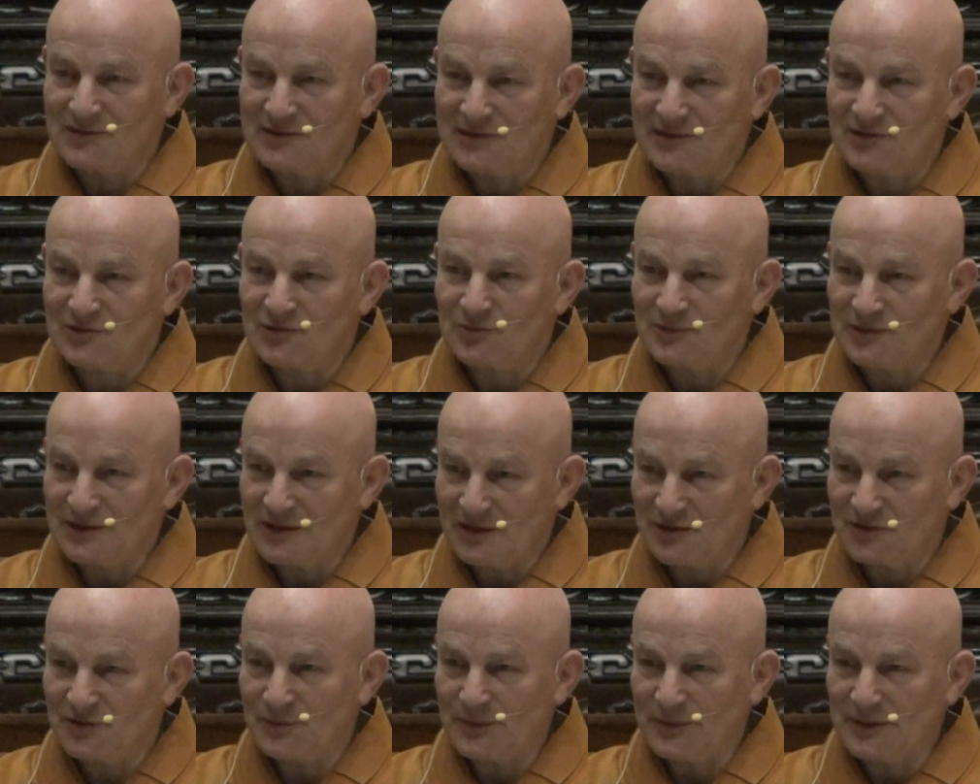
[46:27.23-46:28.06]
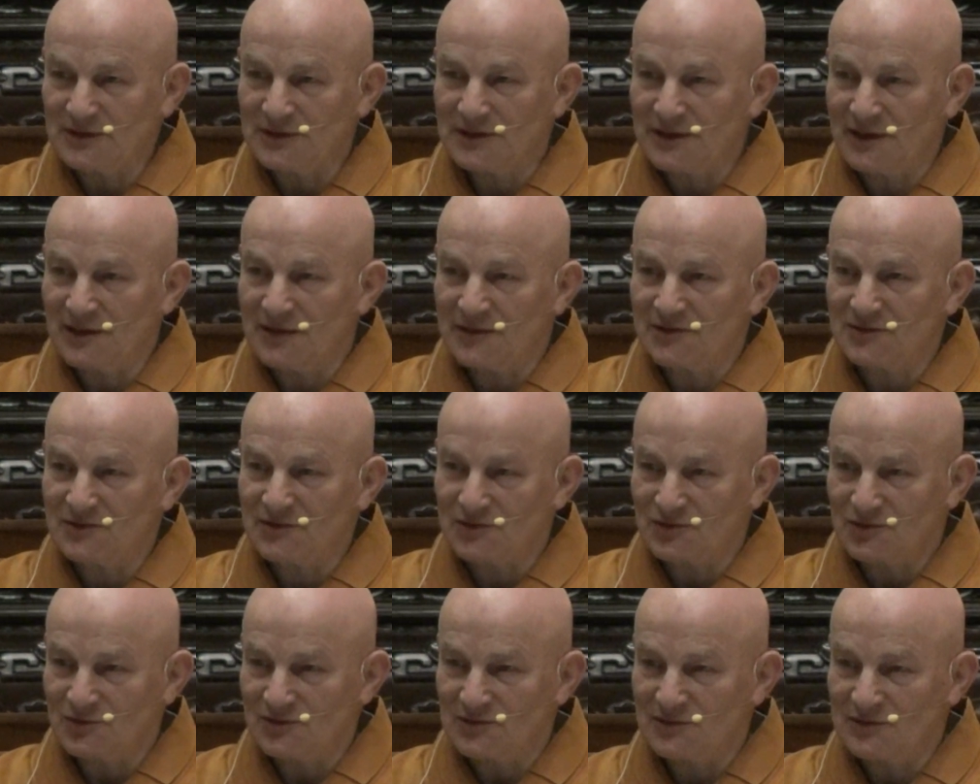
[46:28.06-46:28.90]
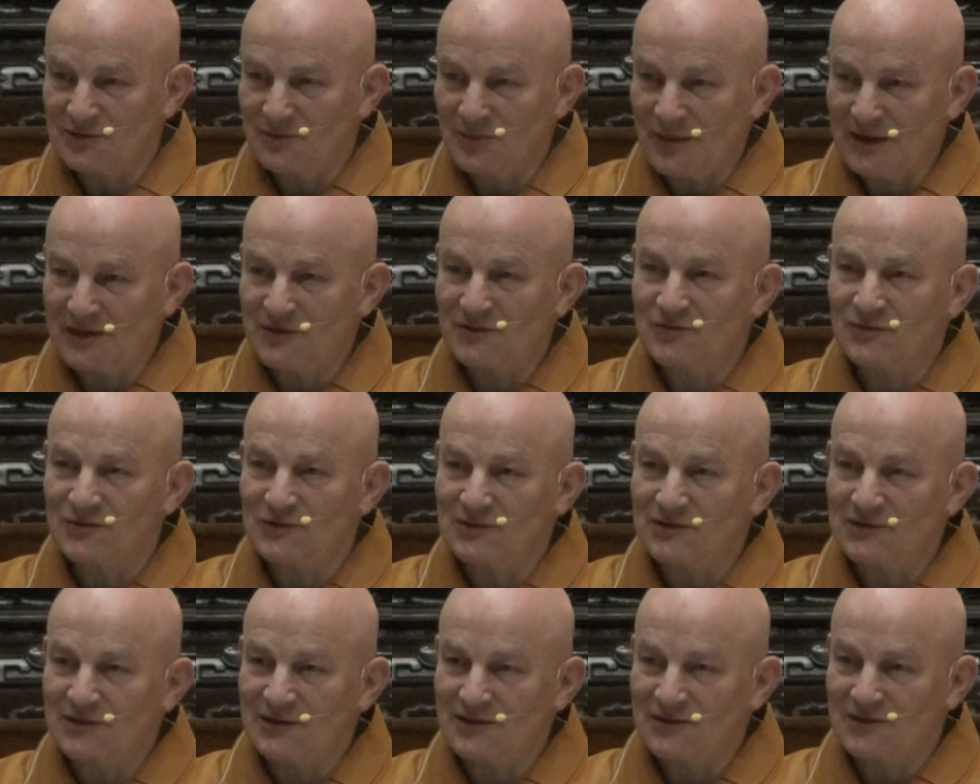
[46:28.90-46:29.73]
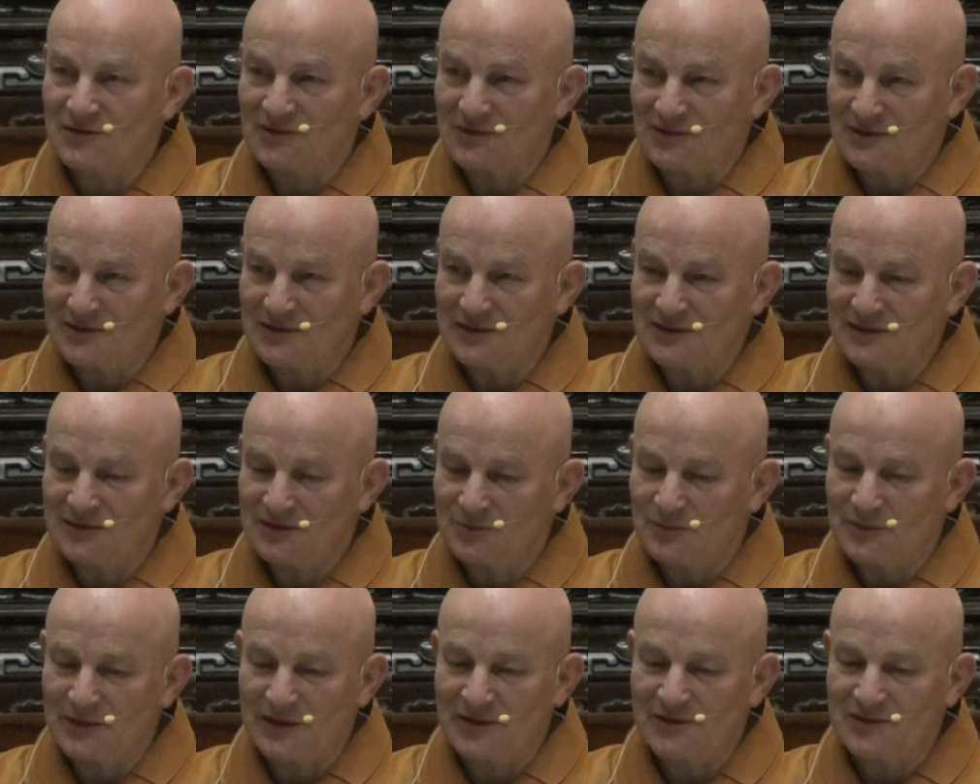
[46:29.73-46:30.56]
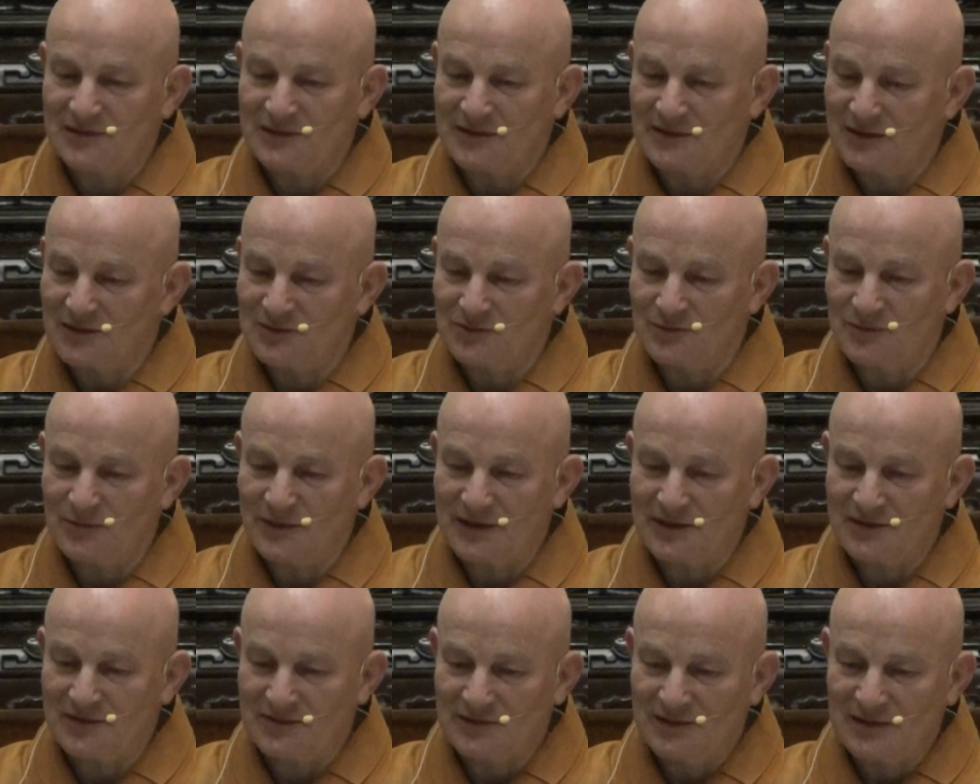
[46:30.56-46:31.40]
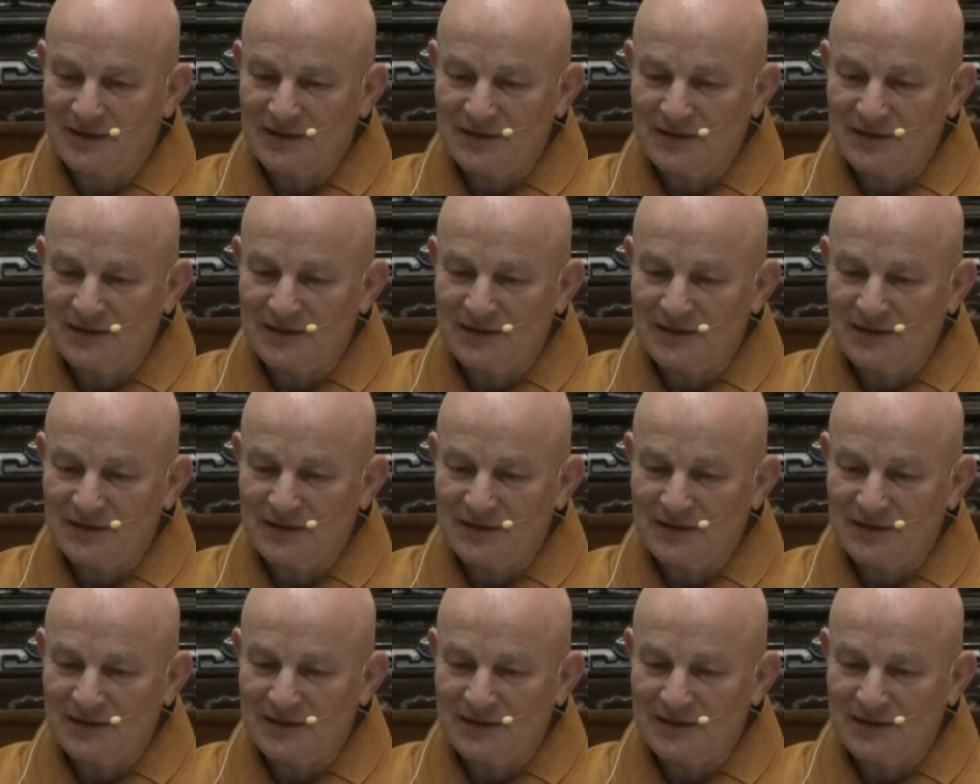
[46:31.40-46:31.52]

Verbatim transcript: this we experience through the mindfulness on the in-breath and out-breath